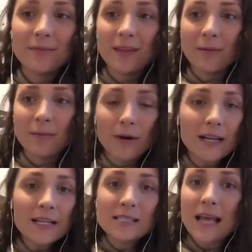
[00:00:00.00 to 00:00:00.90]
the
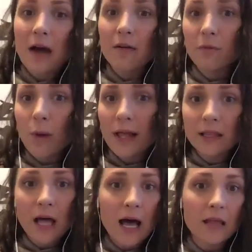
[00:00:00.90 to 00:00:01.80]
pregnancy out of
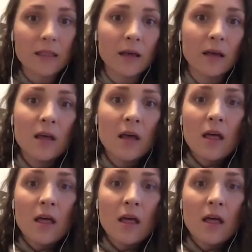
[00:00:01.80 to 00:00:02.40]
wedlock, the mm-hmm.